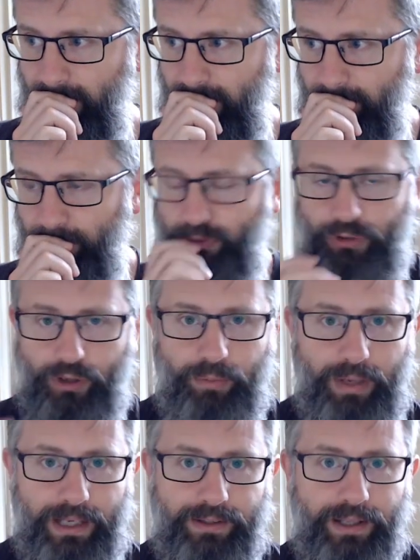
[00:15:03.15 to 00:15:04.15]
I'm
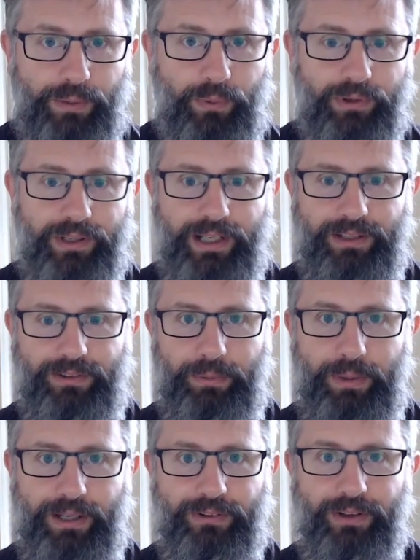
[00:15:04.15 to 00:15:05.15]
assuming they want it to
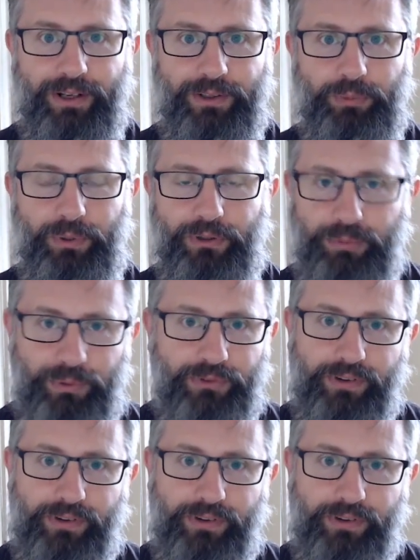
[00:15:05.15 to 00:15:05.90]
be as high as possible,